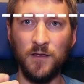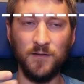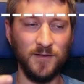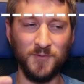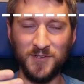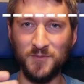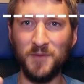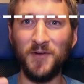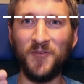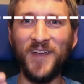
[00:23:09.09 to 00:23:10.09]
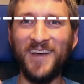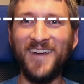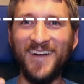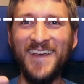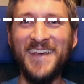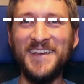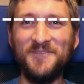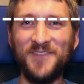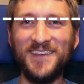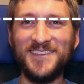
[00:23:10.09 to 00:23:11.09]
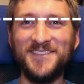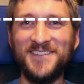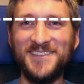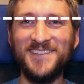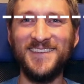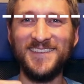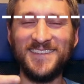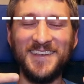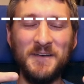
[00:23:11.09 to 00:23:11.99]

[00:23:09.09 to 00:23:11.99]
I don't want to do my middle finger, it fails over to this